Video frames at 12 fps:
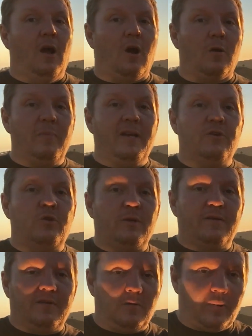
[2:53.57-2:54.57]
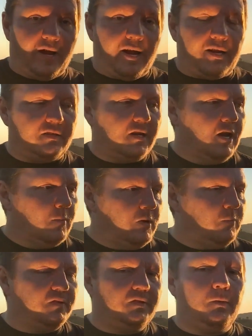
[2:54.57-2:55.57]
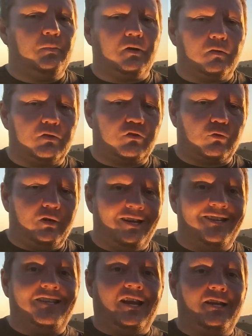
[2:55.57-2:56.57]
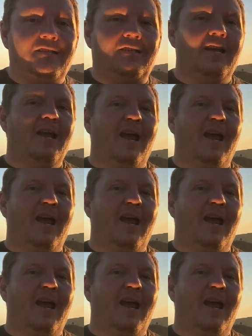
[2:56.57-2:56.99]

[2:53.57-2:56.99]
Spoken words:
are being driven past people sleeping on the street in tents.